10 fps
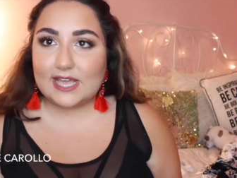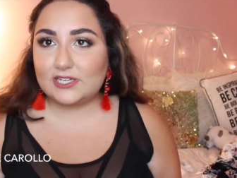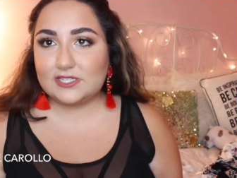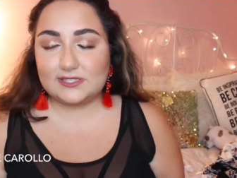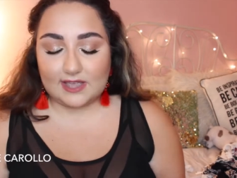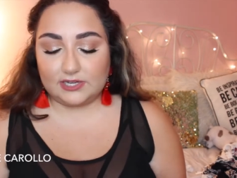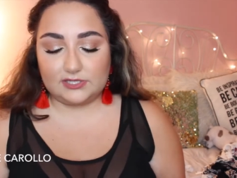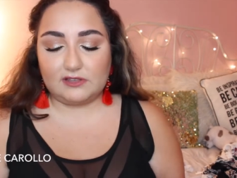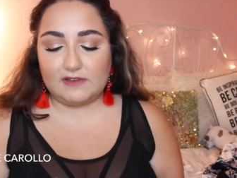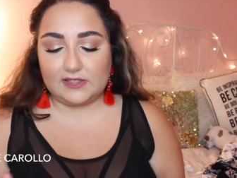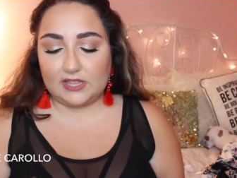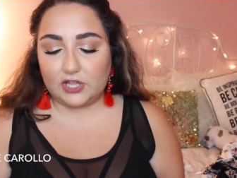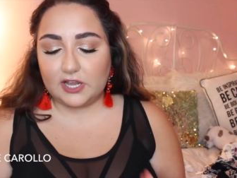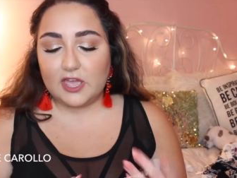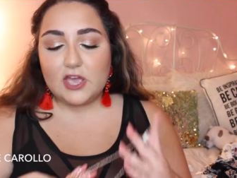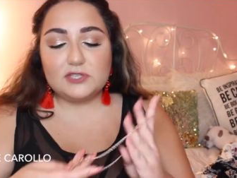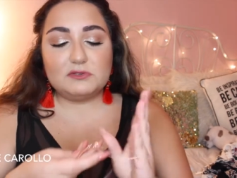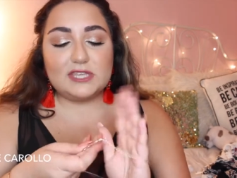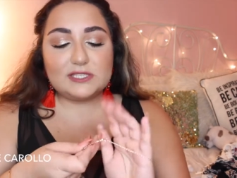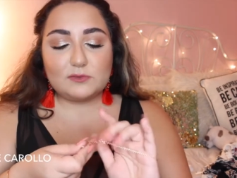I just I just love how they look. So
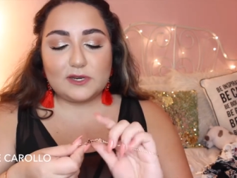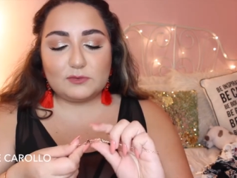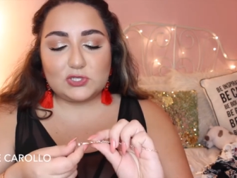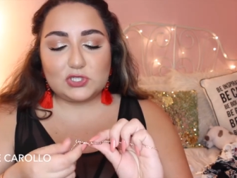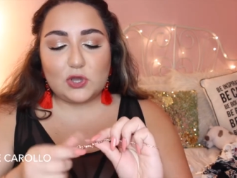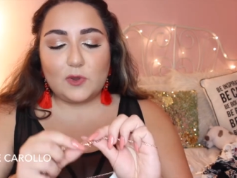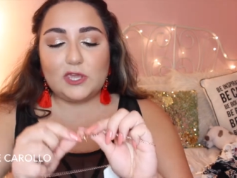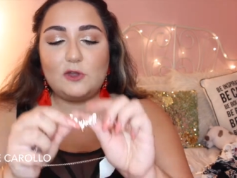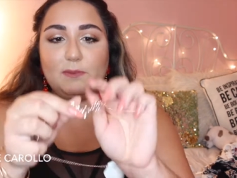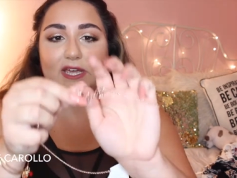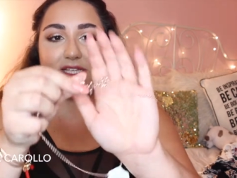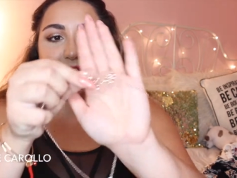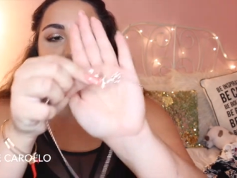this one was so cute because